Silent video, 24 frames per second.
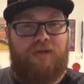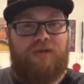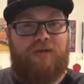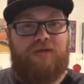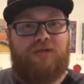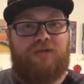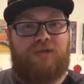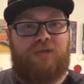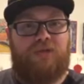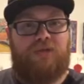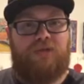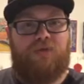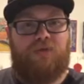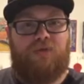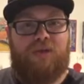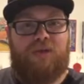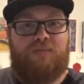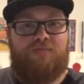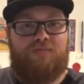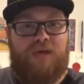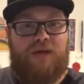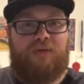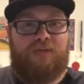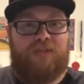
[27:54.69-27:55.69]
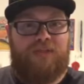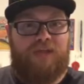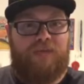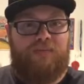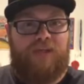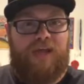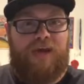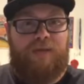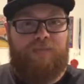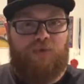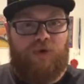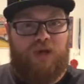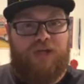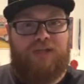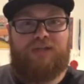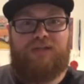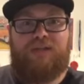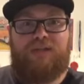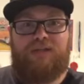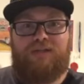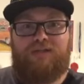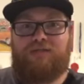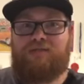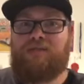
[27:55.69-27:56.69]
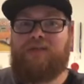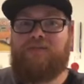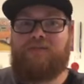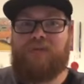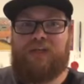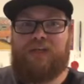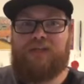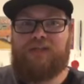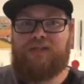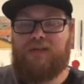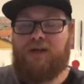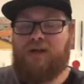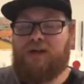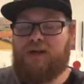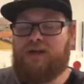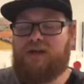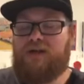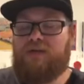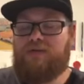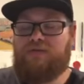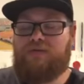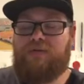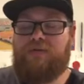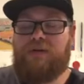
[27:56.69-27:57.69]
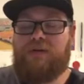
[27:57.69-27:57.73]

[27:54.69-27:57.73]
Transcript: So you can melt some of that brazing if it gets hot enough.